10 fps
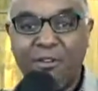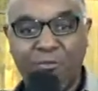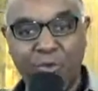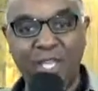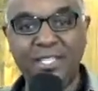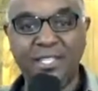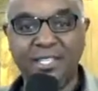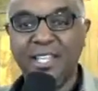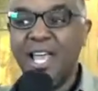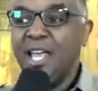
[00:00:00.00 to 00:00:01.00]
in the
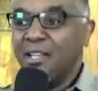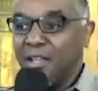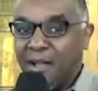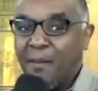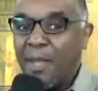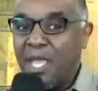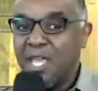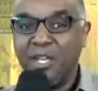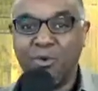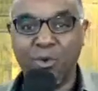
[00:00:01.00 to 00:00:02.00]
voices could come
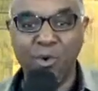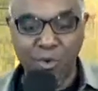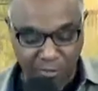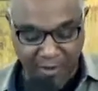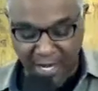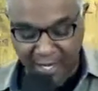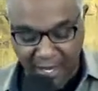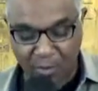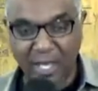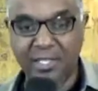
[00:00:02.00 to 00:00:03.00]
in and groove. And I
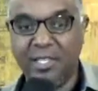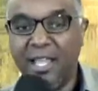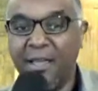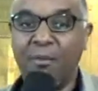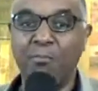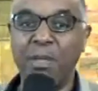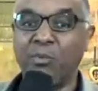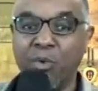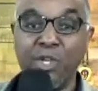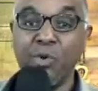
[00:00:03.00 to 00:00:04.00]
can't wait till that big
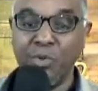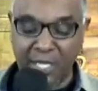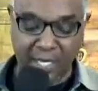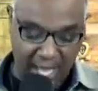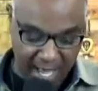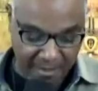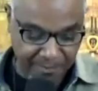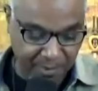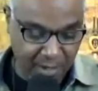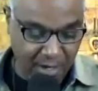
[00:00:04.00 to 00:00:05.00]
reunion day.
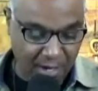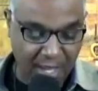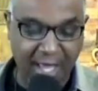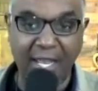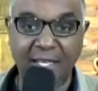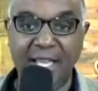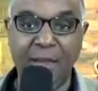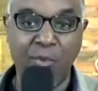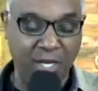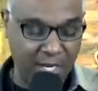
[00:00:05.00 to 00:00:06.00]
And that
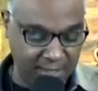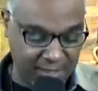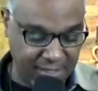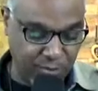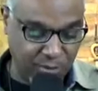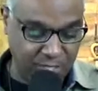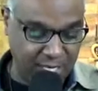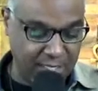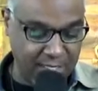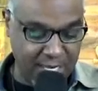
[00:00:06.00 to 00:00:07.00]
day when Sister
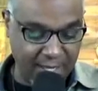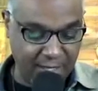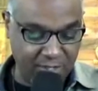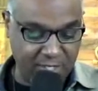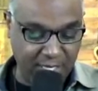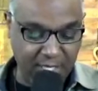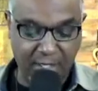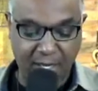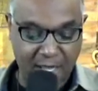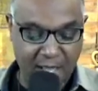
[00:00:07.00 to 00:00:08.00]
Rosetta's down here
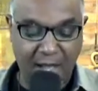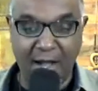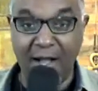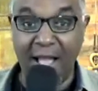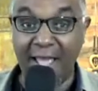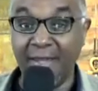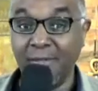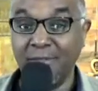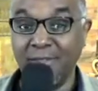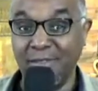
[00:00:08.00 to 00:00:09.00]
singing.
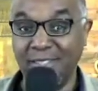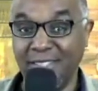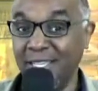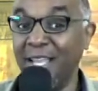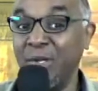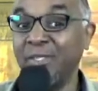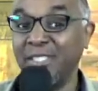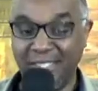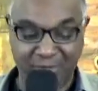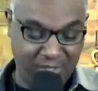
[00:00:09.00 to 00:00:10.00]
And because I know,
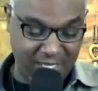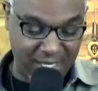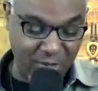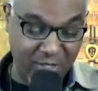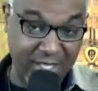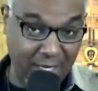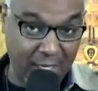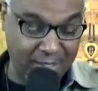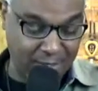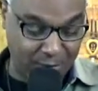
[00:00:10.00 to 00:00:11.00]
Sister Rosetta, you can sing
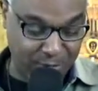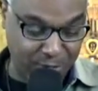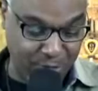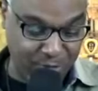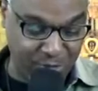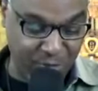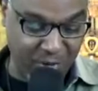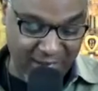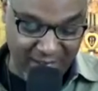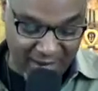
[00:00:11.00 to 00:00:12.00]
that song too. So
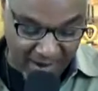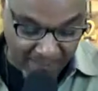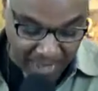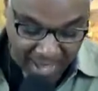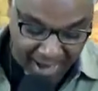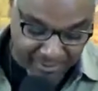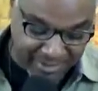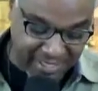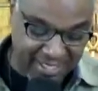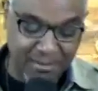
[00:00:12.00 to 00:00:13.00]
we're in there. I'm
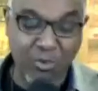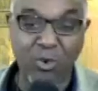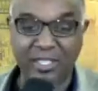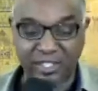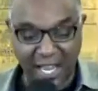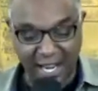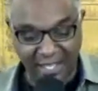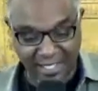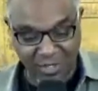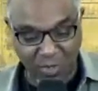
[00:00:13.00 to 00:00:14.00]
sending some quick shout
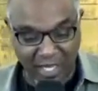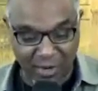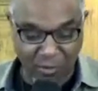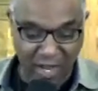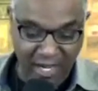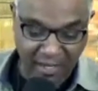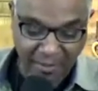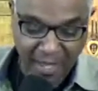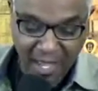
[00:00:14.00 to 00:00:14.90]
outs as we get ready